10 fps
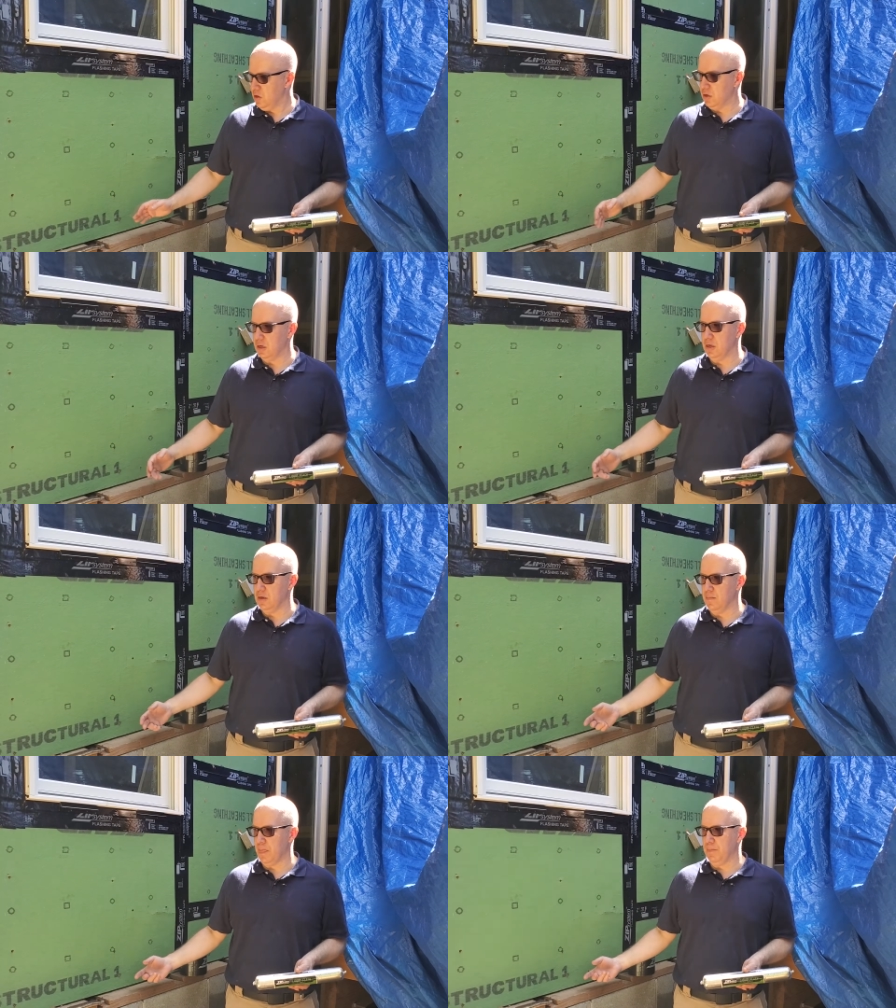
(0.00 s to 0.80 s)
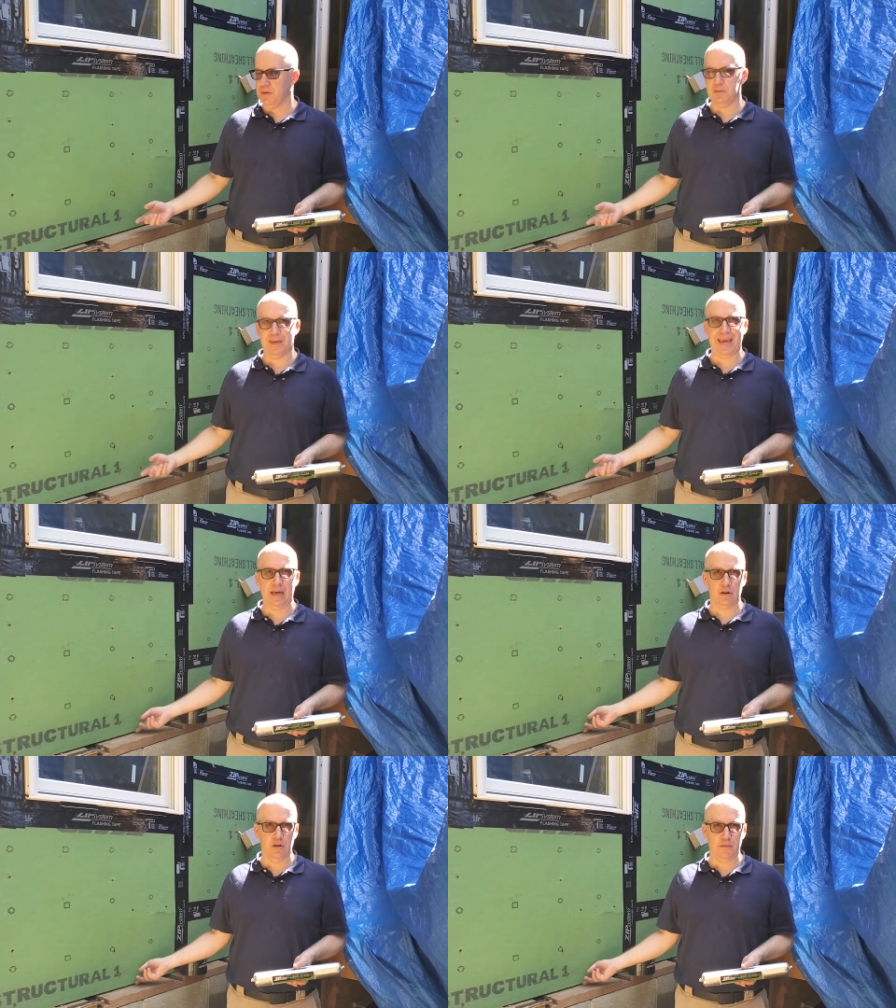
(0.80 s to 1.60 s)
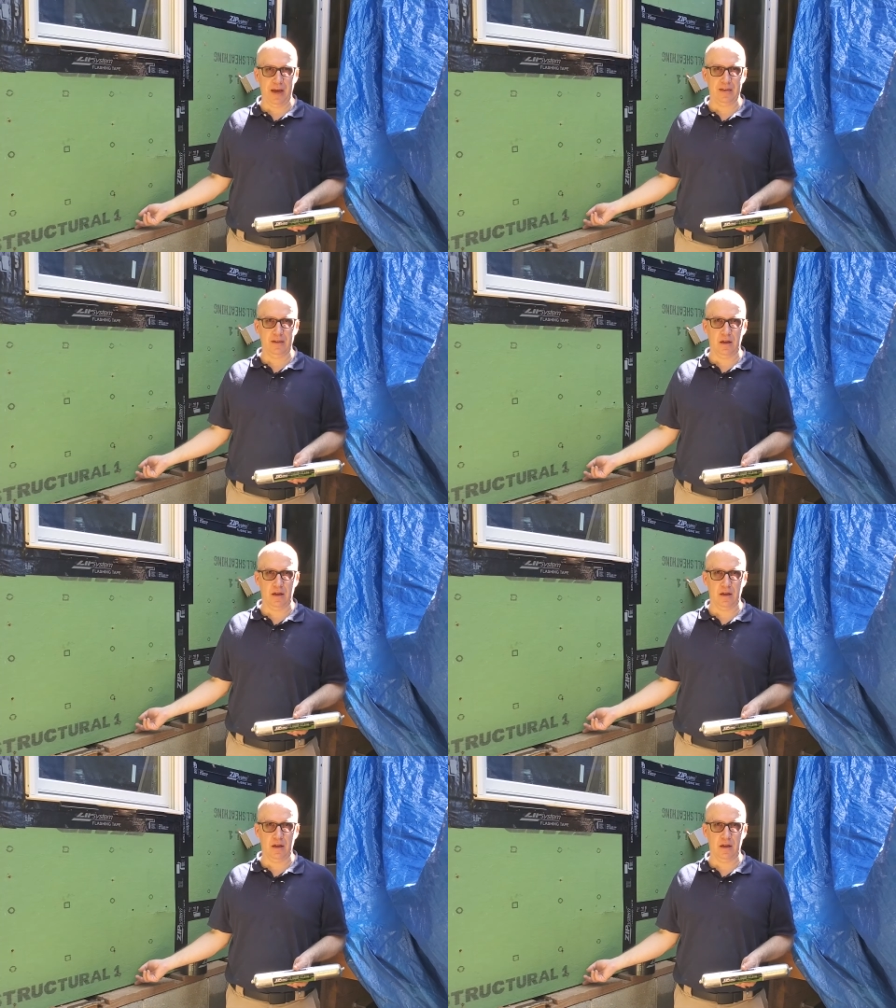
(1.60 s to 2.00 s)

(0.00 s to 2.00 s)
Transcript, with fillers: you can put some mechanical fat,